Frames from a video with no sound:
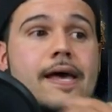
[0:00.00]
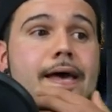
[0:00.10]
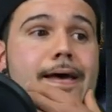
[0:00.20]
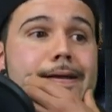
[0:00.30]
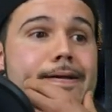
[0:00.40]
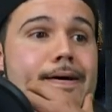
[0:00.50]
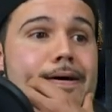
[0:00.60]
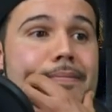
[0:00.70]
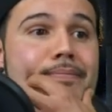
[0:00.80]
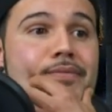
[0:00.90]
And
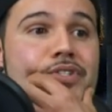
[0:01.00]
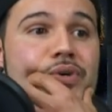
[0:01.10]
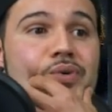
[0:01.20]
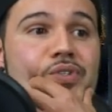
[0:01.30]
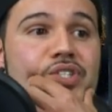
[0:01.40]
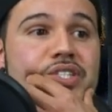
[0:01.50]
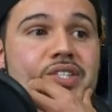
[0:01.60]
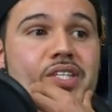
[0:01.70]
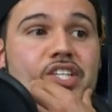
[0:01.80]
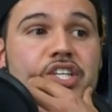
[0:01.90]
so
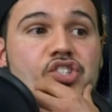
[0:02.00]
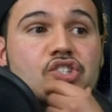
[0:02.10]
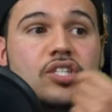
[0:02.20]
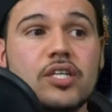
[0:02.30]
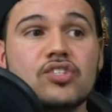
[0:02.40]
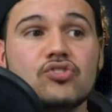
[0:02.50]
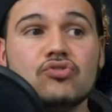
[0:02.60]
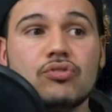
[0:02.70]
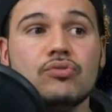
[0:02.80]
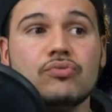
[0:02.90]
it's
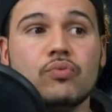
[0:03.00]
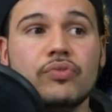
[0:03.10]
true.